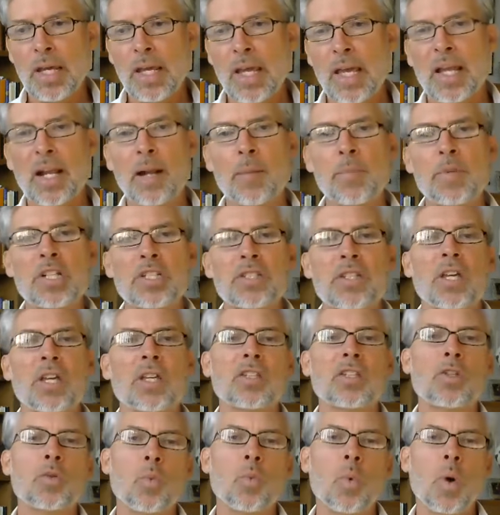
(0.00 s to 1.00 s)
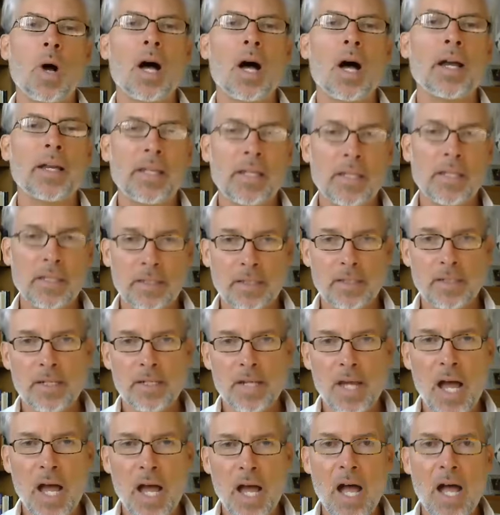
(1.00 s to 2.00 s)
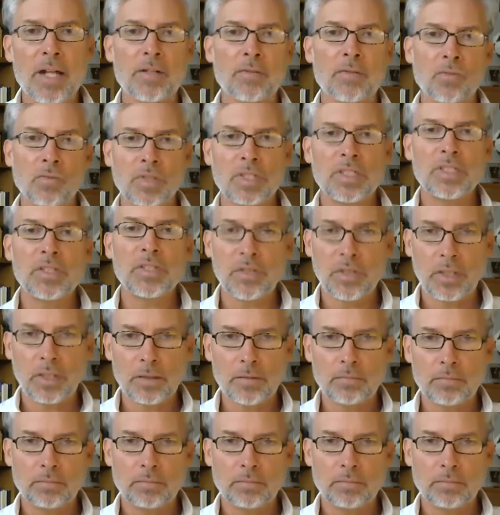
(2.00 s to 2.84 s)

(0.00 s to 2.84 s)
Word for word: And I'm going to tell you why it's not reason.